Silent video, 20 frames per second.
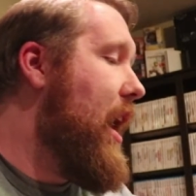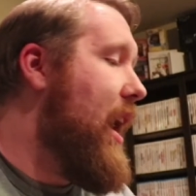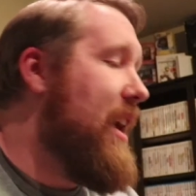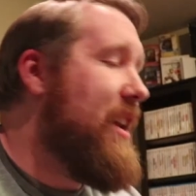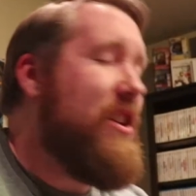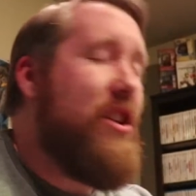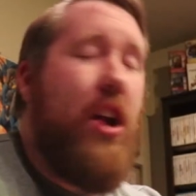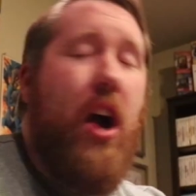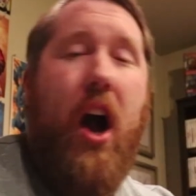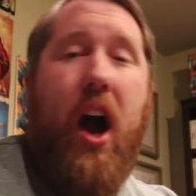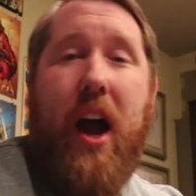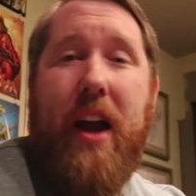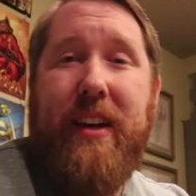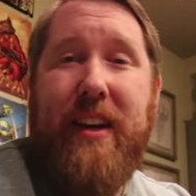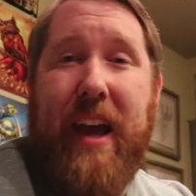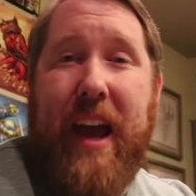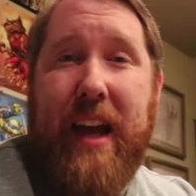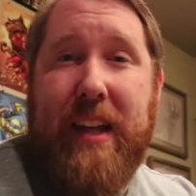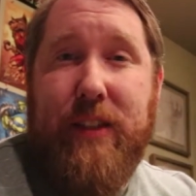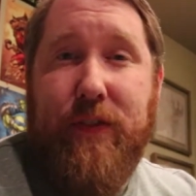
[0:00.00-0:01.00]

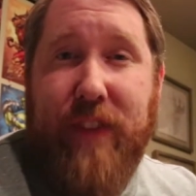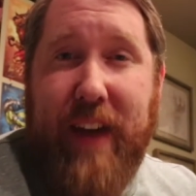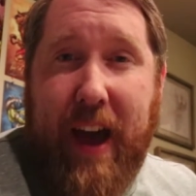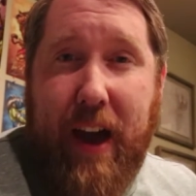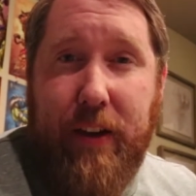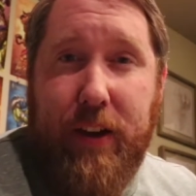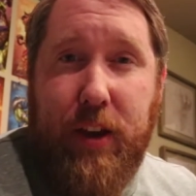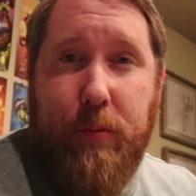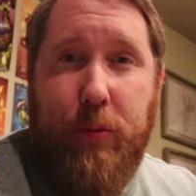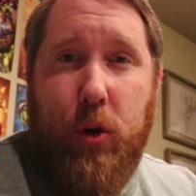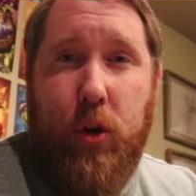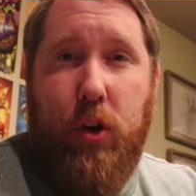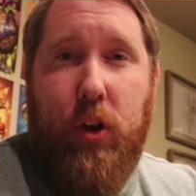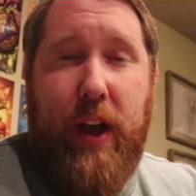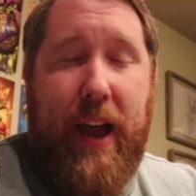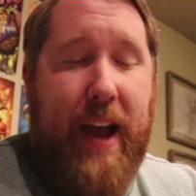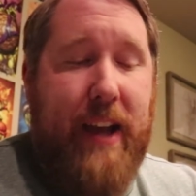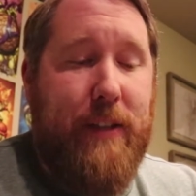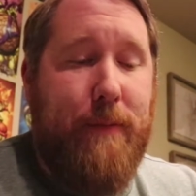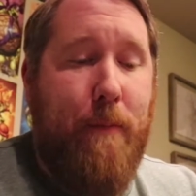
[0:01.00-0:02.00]
Not as
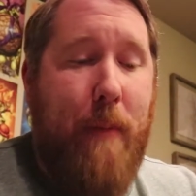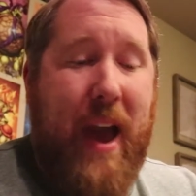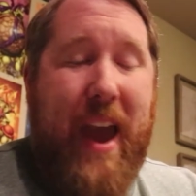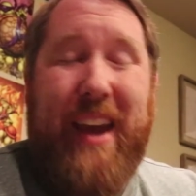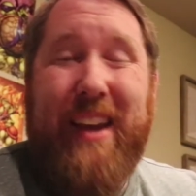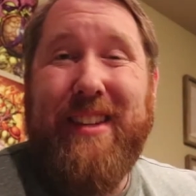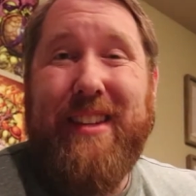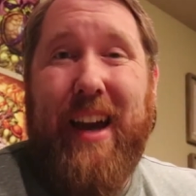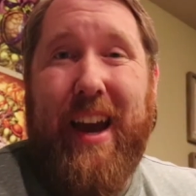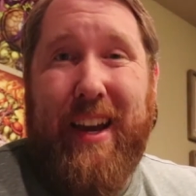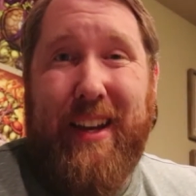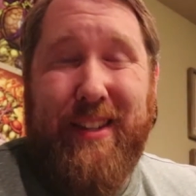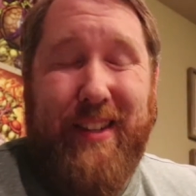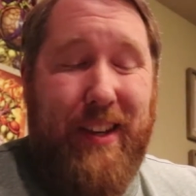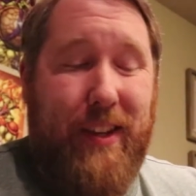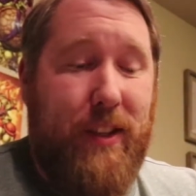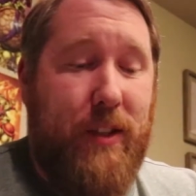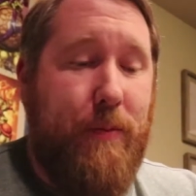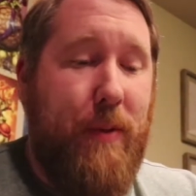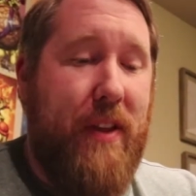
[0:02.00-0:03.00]
valuable as Mike
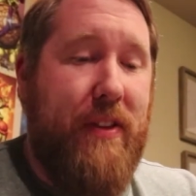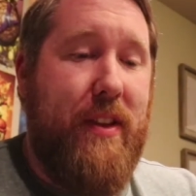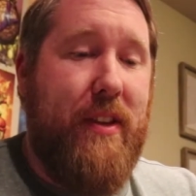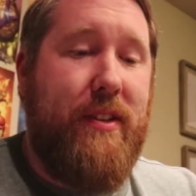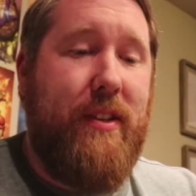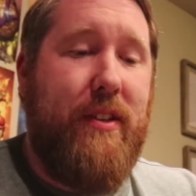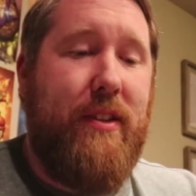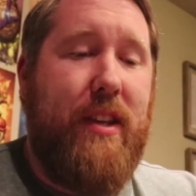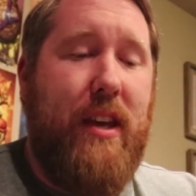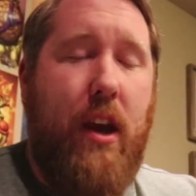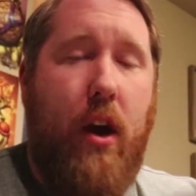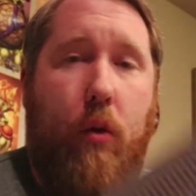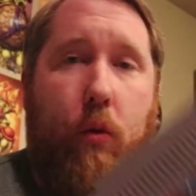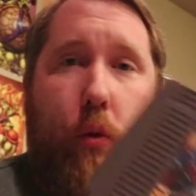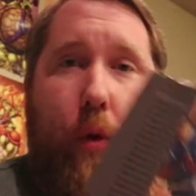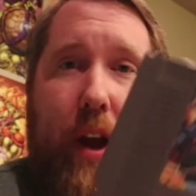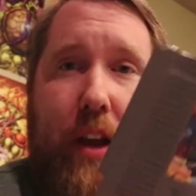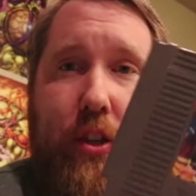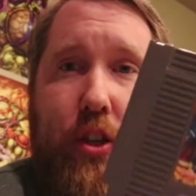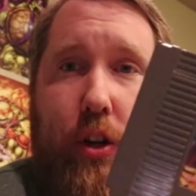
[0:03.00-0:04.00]
Tyson's, but this is the
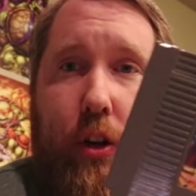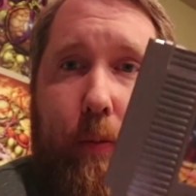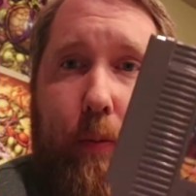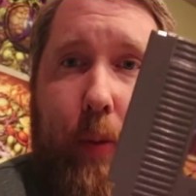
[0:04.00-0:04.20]
original